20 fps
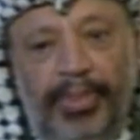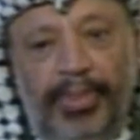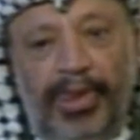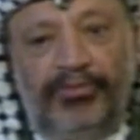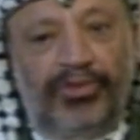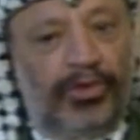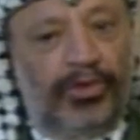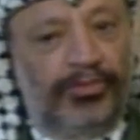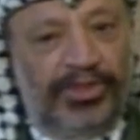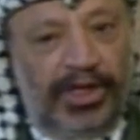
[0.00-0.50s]

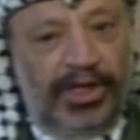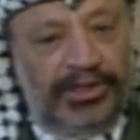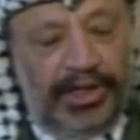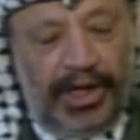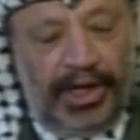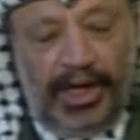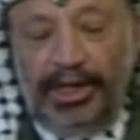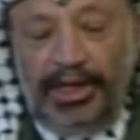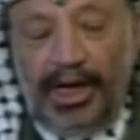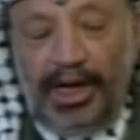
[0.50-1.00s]
From the
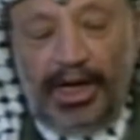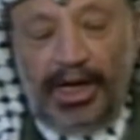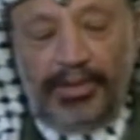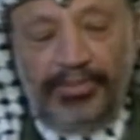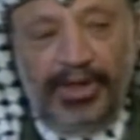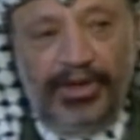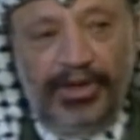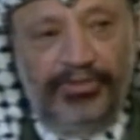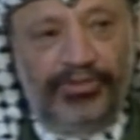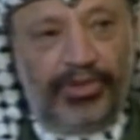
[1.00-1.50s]
Israeli
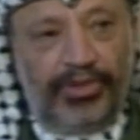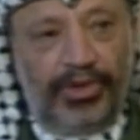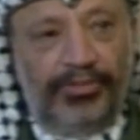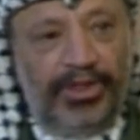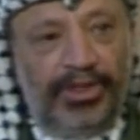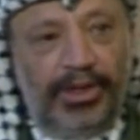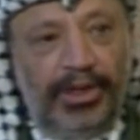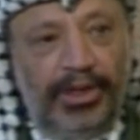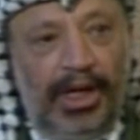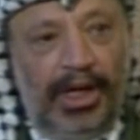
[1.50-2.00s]
army, from
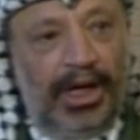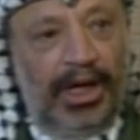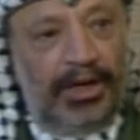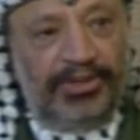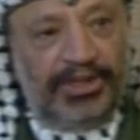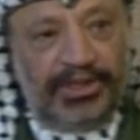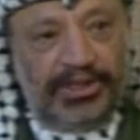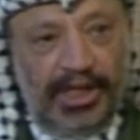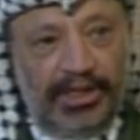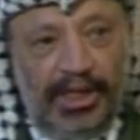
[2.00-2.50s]
the
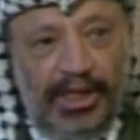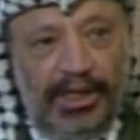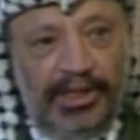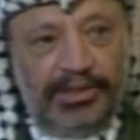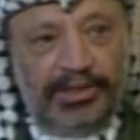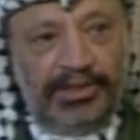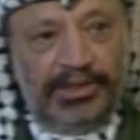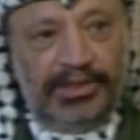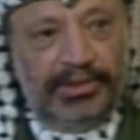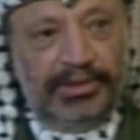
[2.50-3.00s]
armed
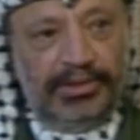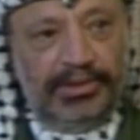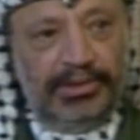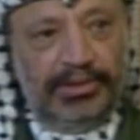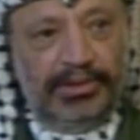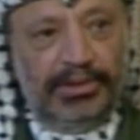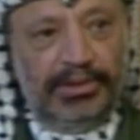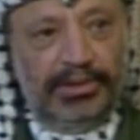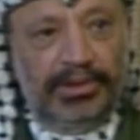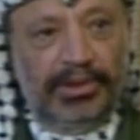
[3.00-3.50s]
settlers.
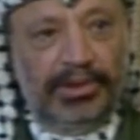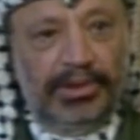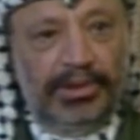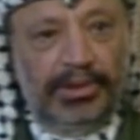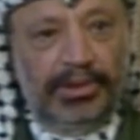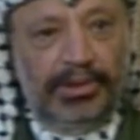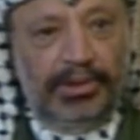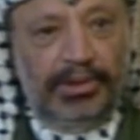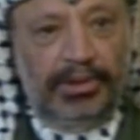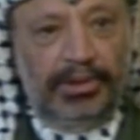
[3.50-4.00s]

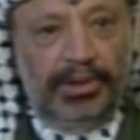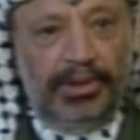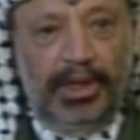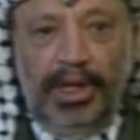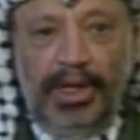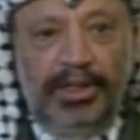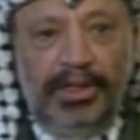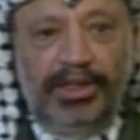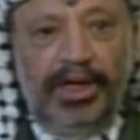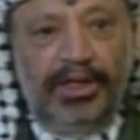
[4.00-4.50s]

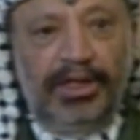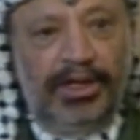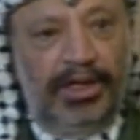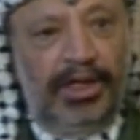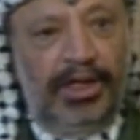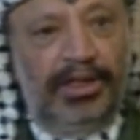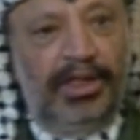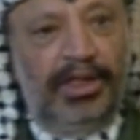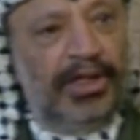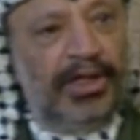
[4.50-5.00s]
And
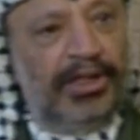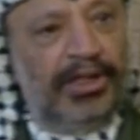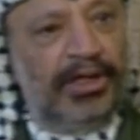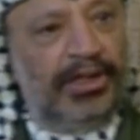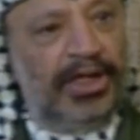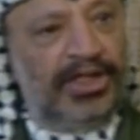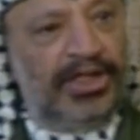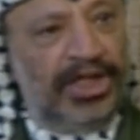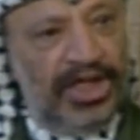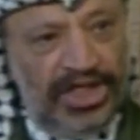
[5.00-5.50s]
this is a
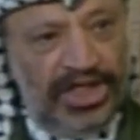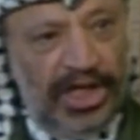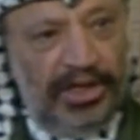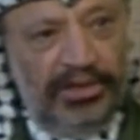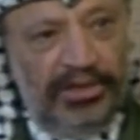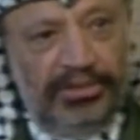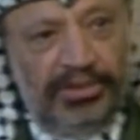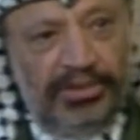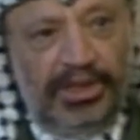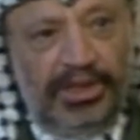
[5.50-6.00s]

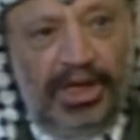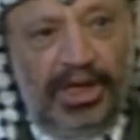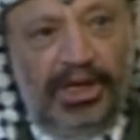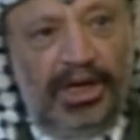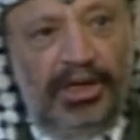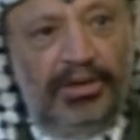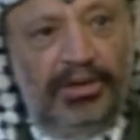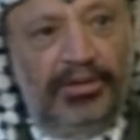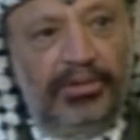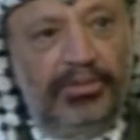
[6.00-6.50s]
decision
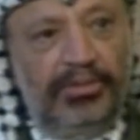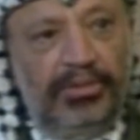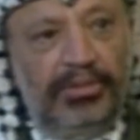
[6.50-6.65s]
taken